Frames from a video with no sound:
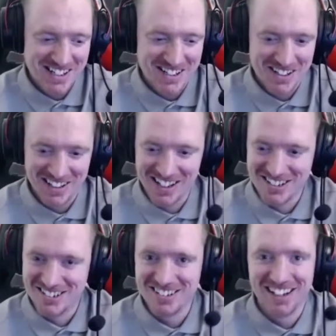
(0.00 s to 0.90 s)

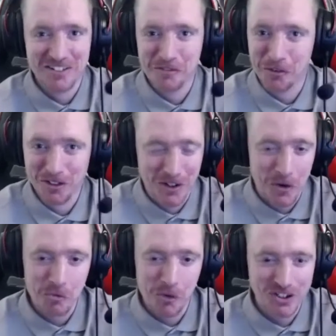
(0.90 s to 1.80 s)
lads, and everyone at
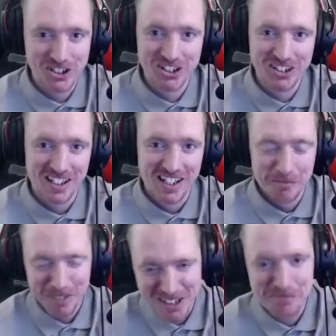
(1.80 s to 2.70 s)
home watching,
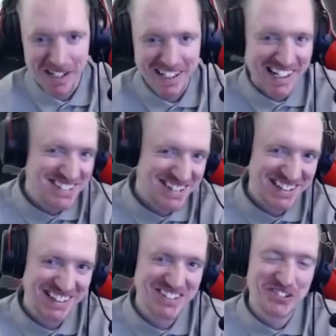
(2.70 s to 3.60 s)
imagine being 18
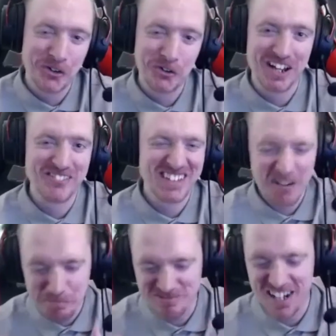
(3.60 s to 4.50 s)
years old and that
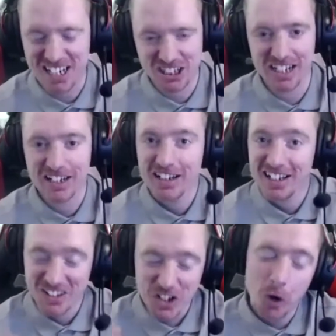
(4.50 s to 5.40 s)
pressure,
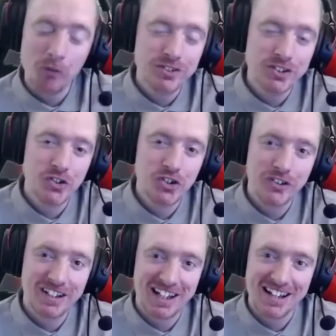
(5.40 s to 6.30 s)
the confidence on
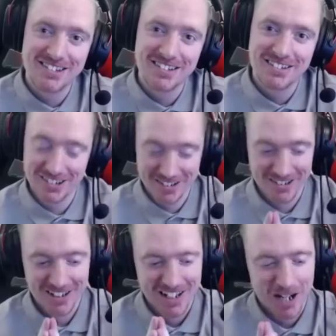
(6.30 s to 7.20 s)
the lads to
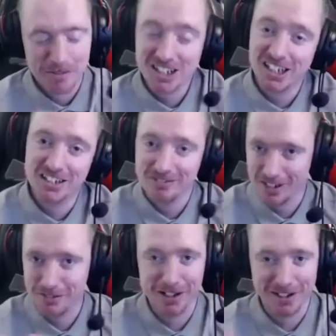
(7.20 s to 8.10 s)
imagine
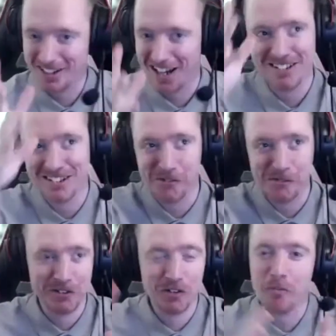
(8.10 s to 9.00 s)
in an ideal
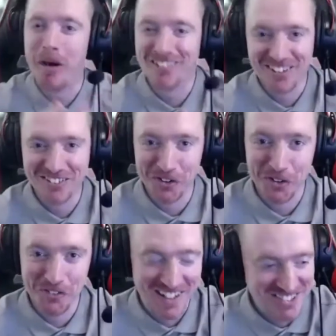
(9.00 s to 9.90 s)
world, another parallel
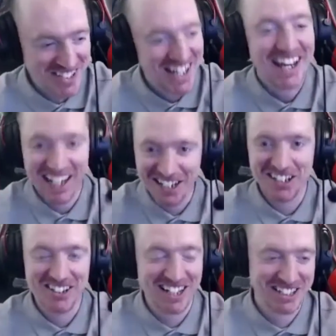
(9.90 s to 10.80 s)
universe,
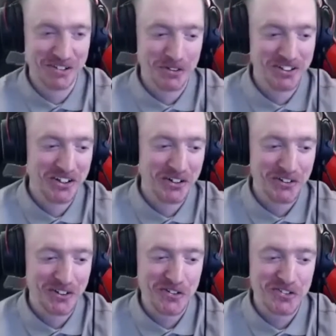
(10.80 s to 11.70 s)
England actually won the
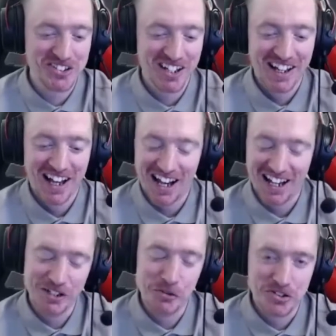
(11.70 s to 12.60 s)
Euros and
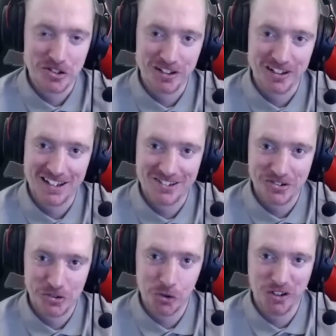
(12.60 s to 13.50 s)
he was the lad to
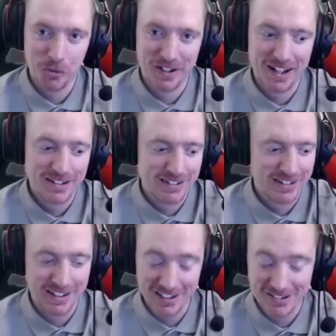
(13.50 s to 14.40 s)
score the winner.
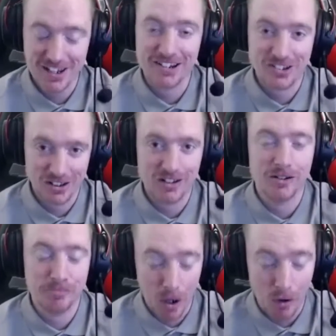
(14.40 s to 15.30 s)
It takes a lot
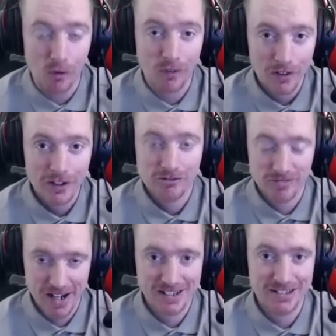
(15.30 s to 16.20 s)
of bottle,
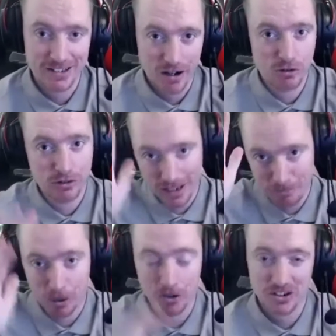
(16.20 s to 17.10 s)
really, to go, yeah,
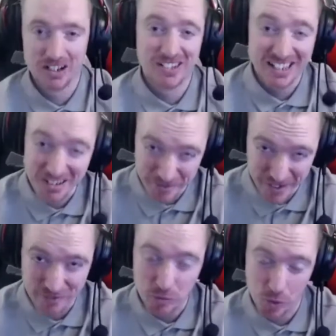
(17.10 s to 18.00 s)
boss, I'll take the
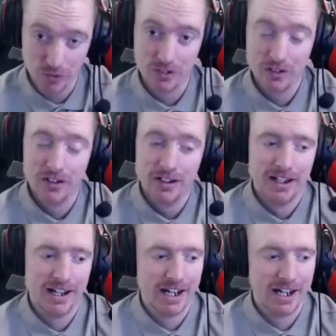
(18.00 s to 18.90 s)
fifth one.
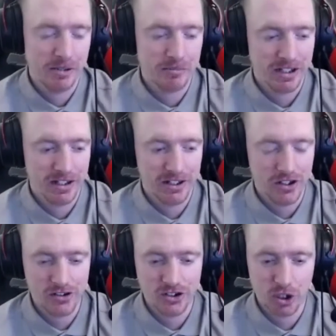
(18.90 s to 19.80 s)

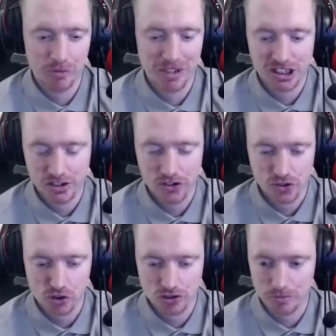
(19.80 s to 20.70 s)
As John mentioned, the
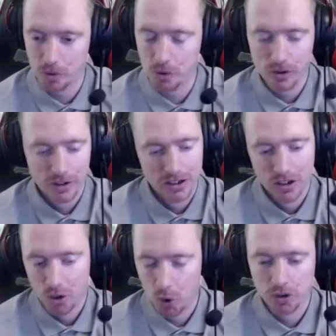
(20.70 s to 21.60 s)
stutter, but
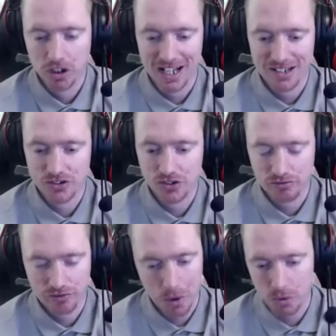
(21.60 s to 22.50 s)
all the lads
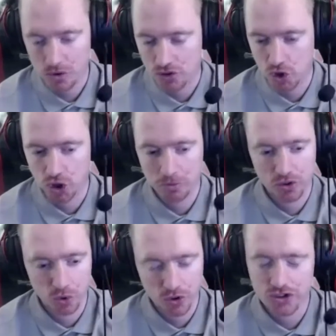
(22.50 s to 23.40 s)
throughout the tournament
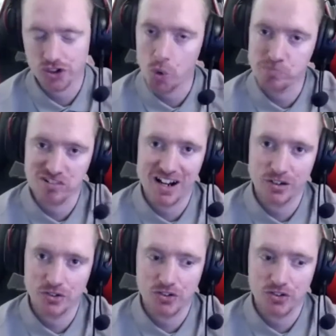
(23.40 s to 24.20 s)
done us so proud.